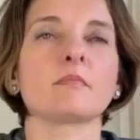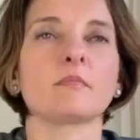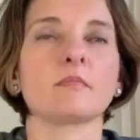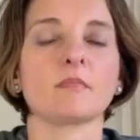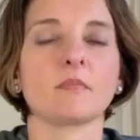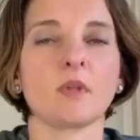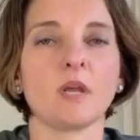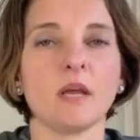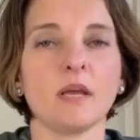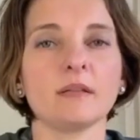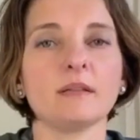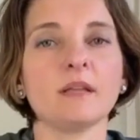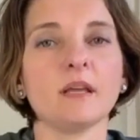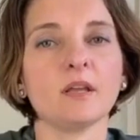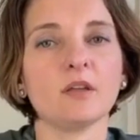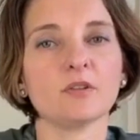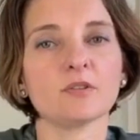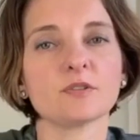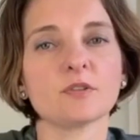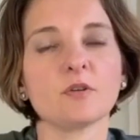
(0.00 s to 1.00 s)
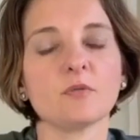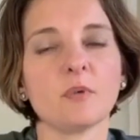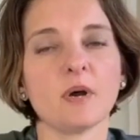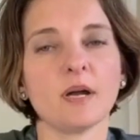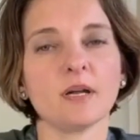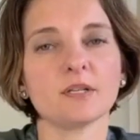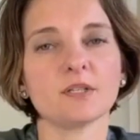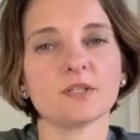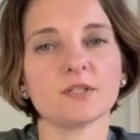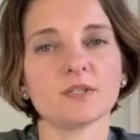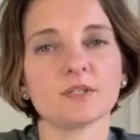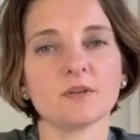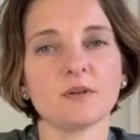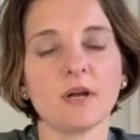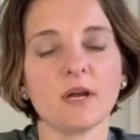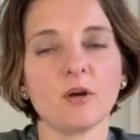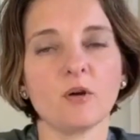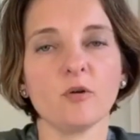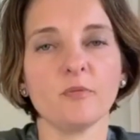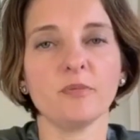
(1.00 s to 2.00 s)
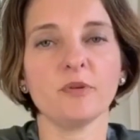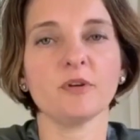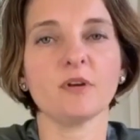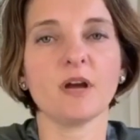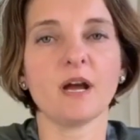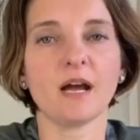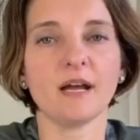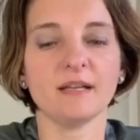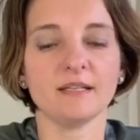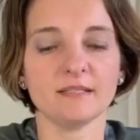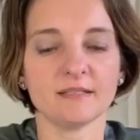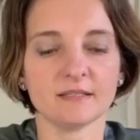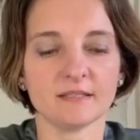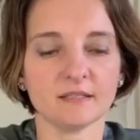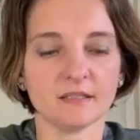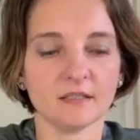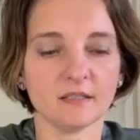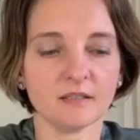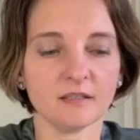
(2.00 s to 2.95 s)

Okay, thank you so much. So I hope you guys